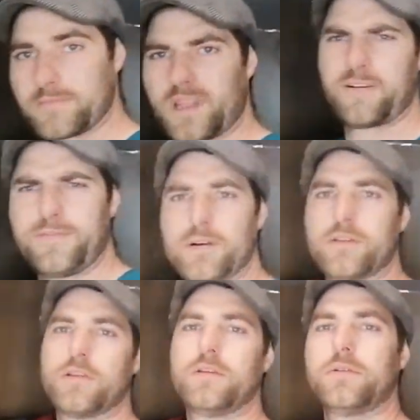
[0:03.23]
thought
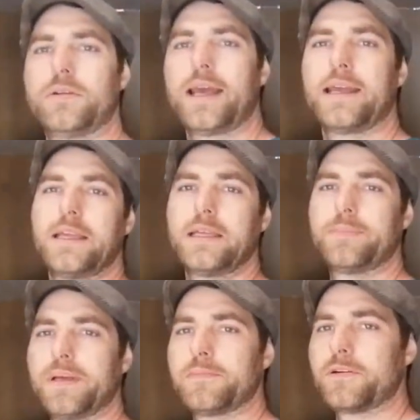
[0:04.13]
I'd do a
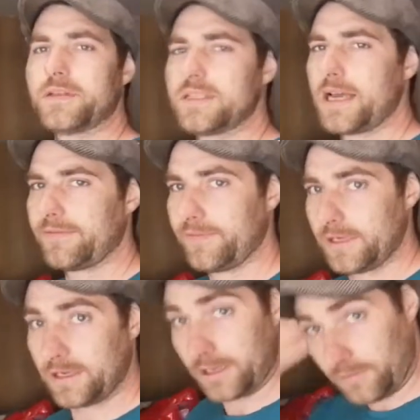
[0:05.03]
bit more in-depth
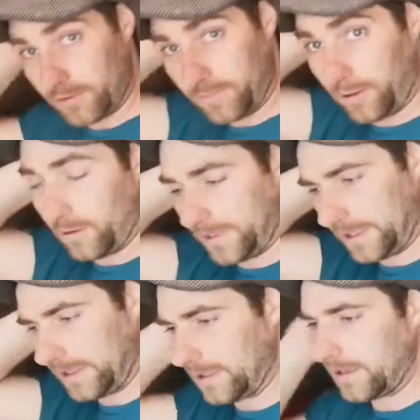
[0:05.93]
video on the
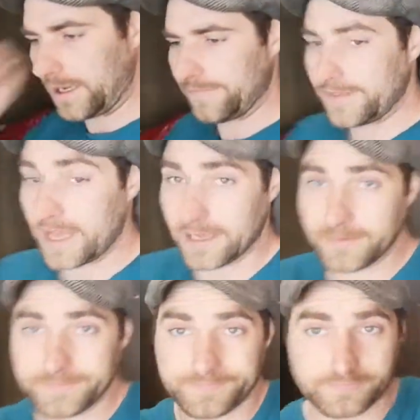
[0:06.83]
plumbing in the light of day.
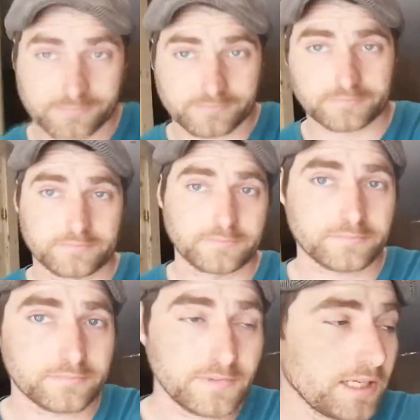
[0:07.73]

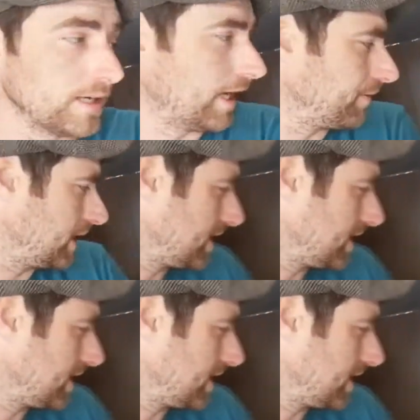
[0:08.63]
Now we can